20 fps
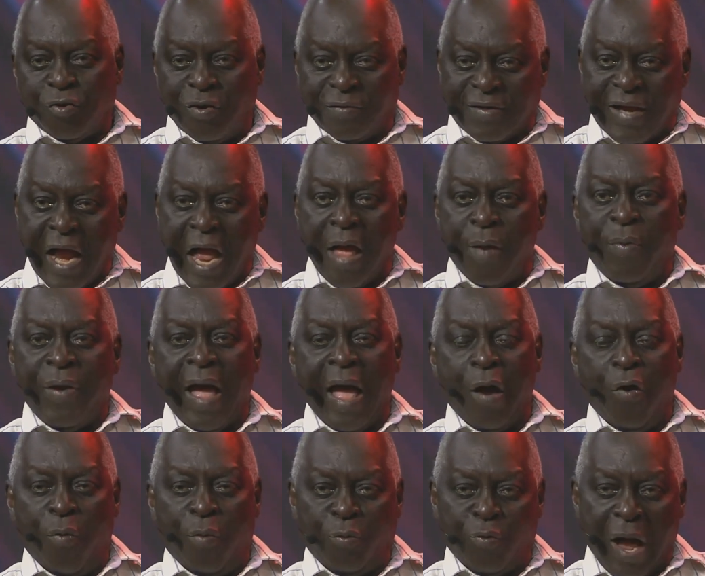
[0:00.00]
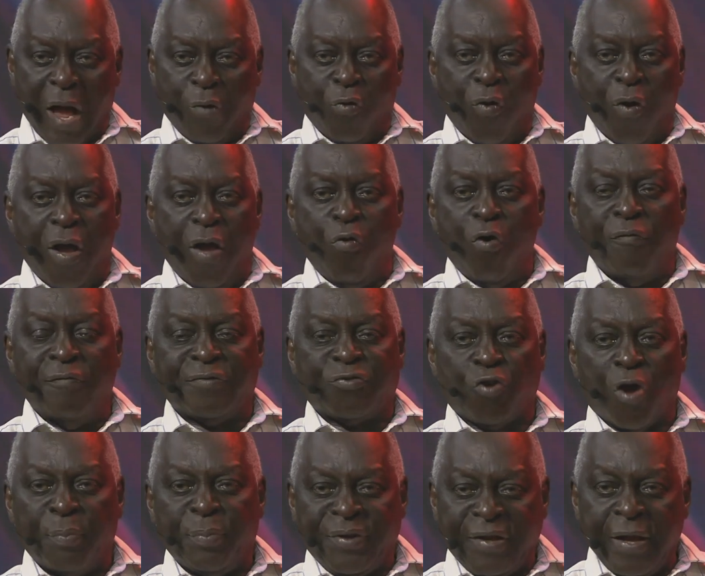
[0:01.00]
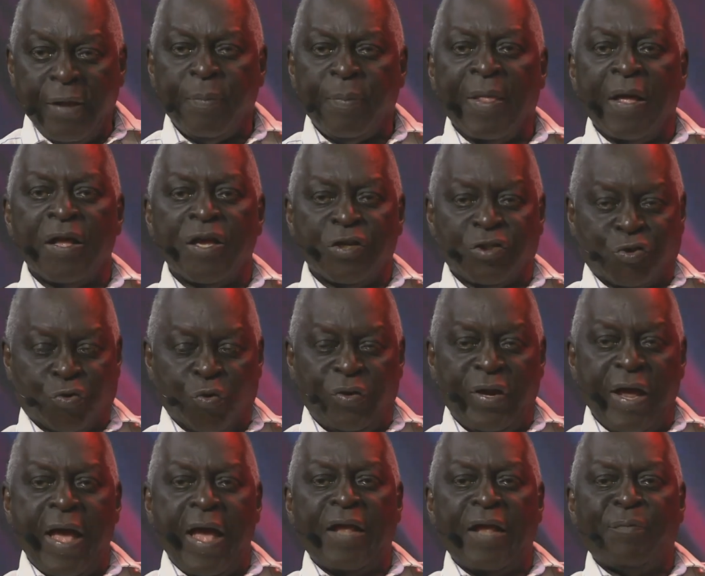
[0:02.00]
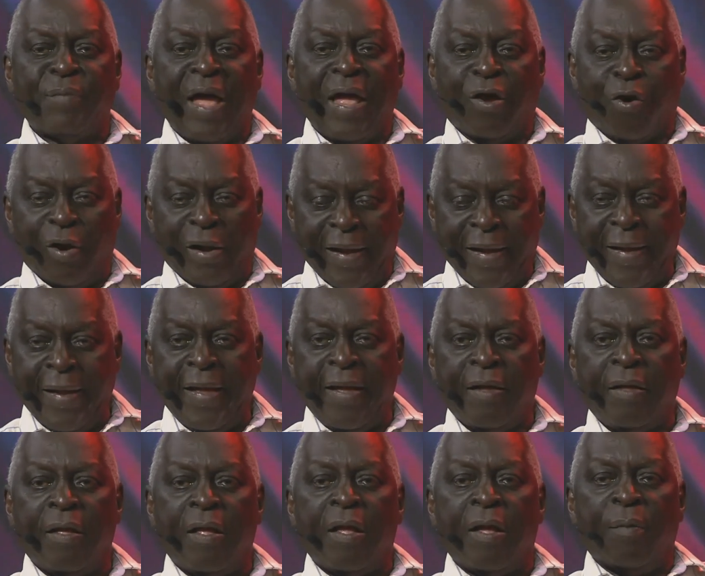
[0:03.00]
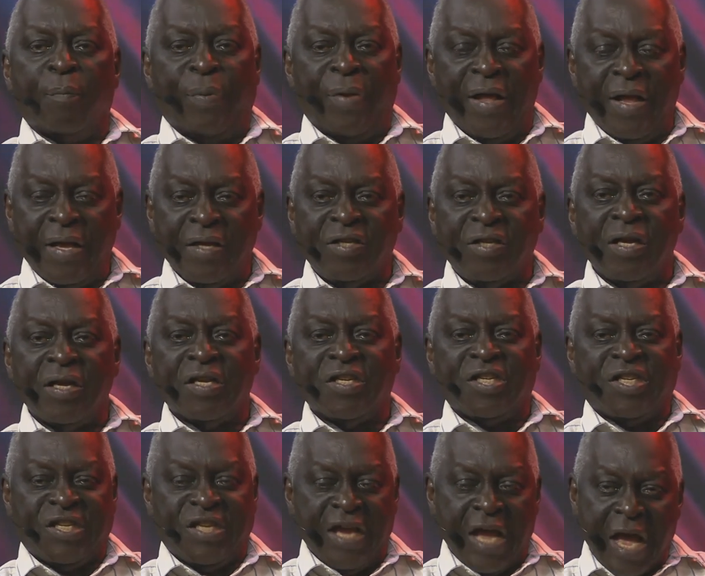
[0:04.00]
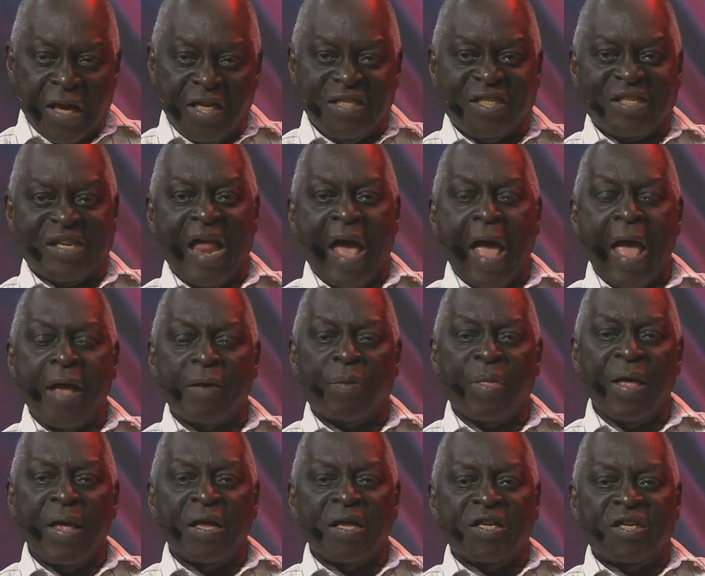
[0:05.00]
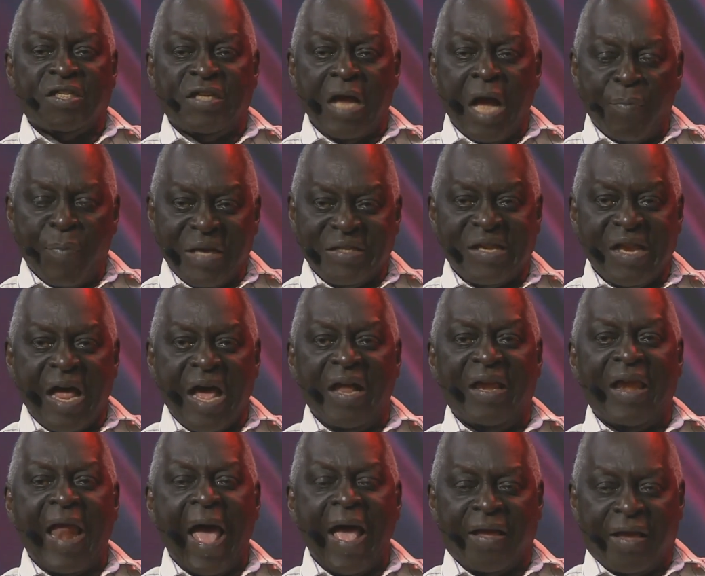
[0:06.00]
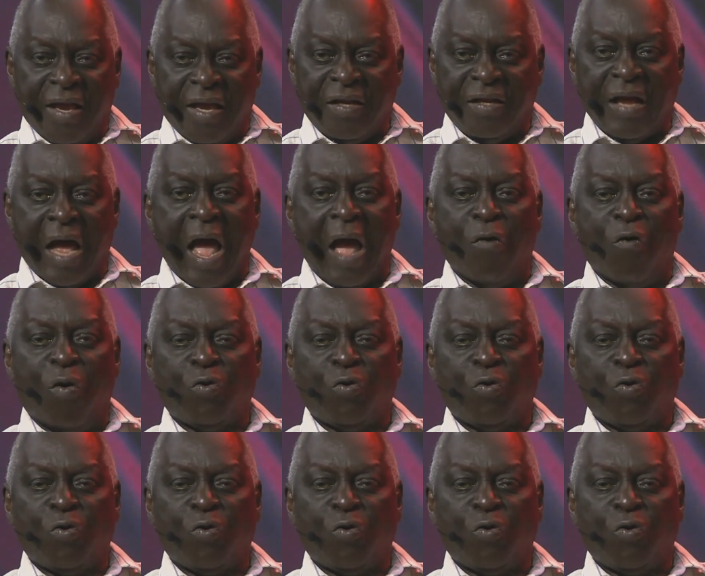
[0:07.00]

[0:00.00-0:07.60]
I hope you are going home with something. Students, my colleague, please share this slide. Share my slide, like it. I want to hear